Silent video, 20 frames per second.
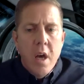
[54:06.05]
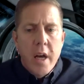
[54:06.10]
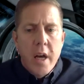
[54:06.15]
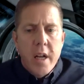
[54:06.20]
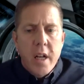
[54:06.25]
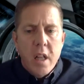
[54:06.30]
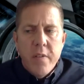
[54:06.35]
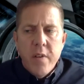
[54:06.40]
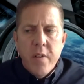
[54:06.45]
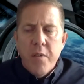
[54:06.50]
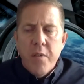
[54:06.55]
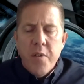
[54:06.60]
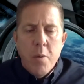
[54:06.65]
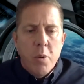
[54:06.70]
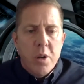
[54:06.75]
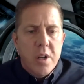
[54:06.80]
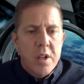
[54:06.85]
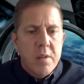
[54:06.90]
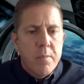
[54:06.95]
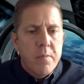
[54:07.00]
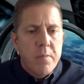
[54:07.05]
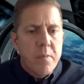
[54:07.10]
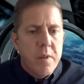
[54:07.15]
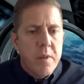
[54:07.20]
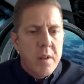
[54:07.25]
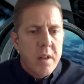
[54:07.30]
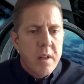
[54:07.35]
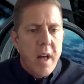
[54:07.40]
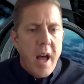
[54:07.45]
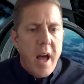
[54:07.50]
And Olivia, if you want
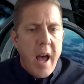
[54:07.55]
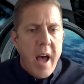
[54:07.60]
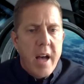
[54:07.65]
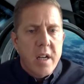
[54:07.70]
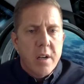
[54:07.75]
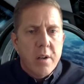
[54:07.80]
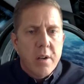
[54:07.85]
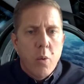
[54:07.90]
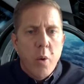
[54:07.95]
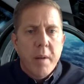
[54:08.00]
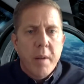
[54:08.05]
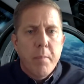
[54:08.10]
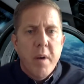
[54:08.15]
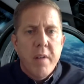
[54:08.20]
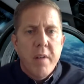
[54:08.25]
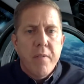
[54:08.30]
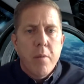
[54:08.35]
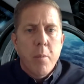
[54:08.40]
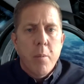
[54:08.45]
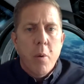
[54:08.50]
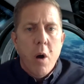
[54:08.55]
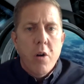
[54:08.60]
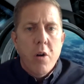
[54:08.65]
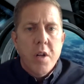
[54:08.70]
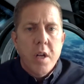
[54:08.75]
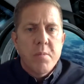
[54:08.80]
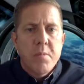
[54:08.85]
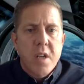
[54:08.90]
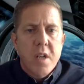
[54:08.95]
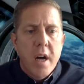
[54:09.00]
to add a quick bit from a
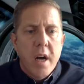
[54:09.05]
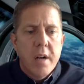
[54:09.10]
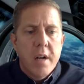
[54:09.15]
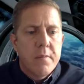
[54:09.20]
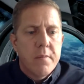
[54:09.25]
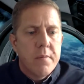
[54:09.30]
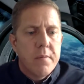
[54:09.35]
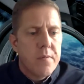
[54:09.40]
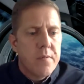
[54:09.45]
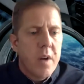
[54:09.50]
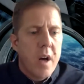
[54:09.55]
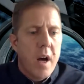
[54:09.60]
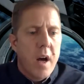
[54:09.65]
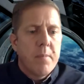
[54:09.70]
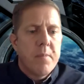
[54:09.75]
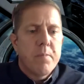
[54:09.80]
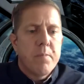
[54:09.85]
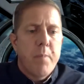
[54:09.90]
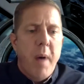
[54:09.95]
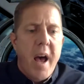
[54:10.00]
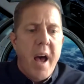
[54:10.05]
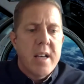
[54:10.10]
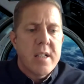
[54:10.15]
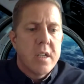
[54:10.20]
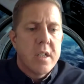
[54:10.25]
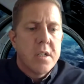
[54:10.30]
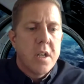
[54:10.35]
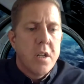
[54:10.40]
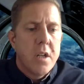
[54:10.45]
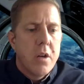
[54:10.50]
Rhodium side, I'm
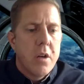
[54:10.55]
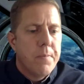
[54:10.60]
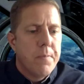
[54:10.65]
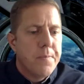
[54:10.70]
passing it to you.